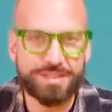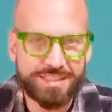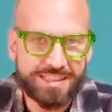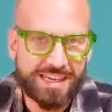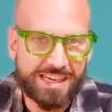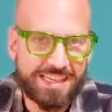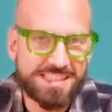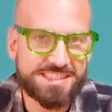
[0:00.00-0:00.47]
But
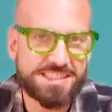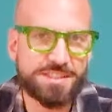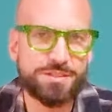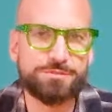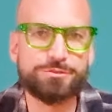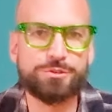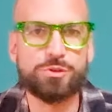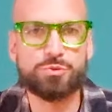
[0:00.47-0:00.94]
in case that
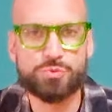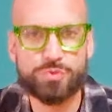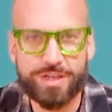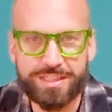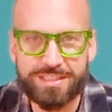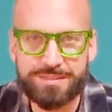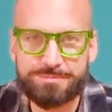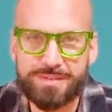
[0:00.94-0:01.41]
you've
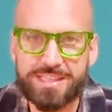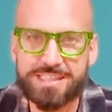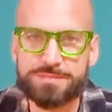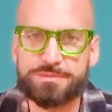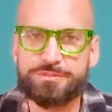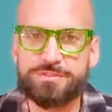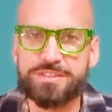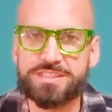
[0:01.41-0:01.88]
already
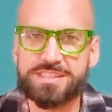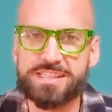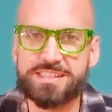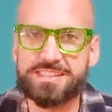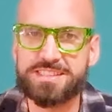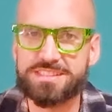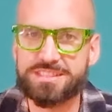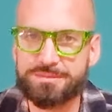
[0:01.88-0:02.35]
messed with your
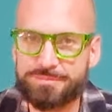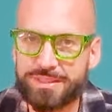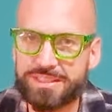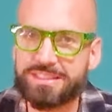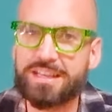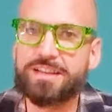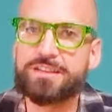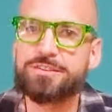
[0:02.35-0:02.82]
settings a
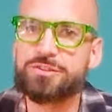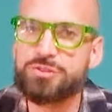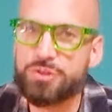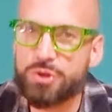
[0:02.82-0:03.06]
bit and